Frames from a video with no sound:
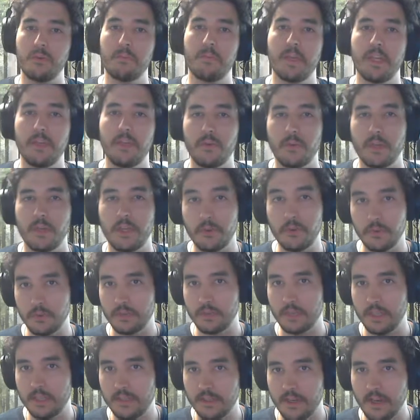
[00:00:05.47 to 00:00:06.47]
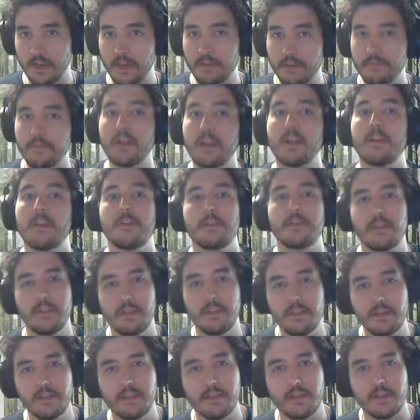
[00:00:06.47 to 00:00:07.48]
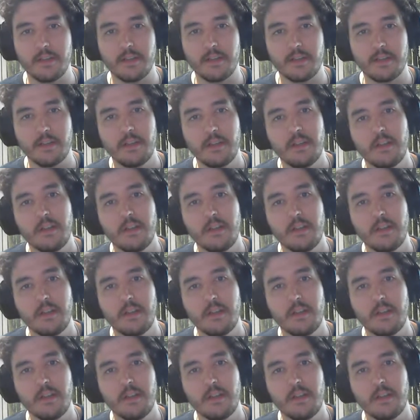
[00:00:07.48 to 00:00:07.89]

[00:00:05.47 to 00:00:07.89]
make your Hero Siege life a lot easier.